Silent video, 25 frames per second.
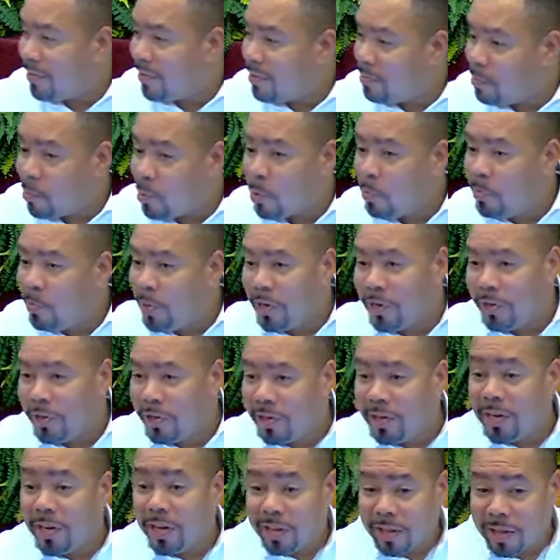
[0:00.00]
more bitter than
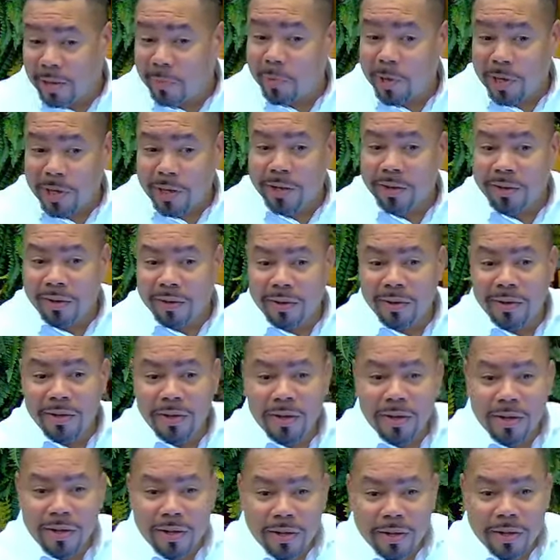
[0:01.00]
death. Amen?
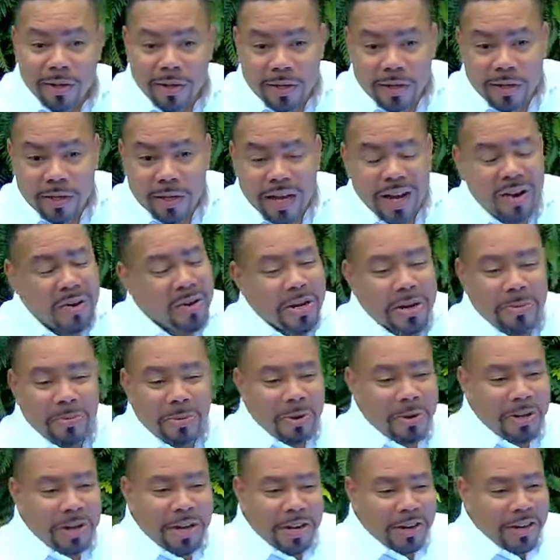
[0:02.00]
Oh, come
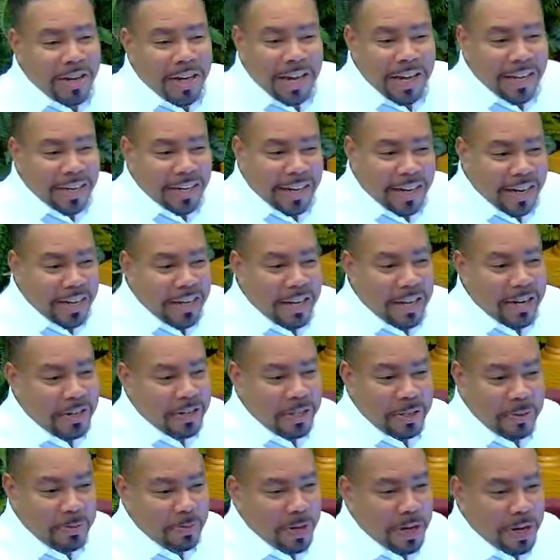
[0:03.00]
on, y'all act like y'all just been